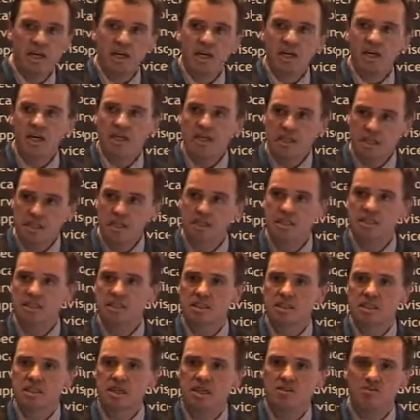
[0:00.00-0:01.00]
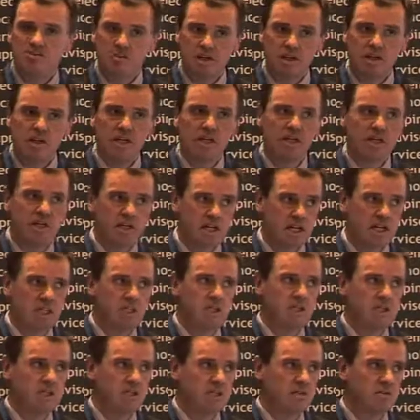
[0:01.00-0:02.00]
It is a vital
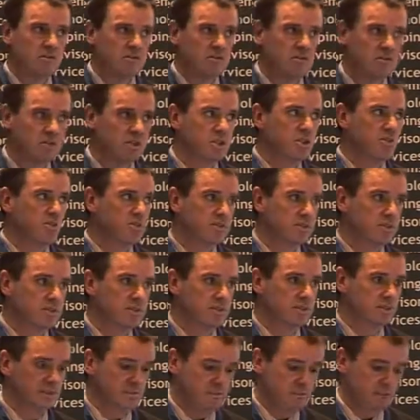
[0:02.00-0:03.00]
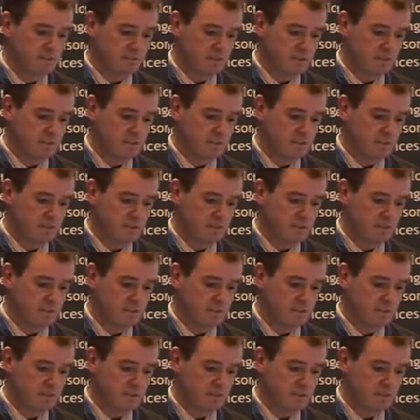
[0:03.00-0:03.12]
national resource.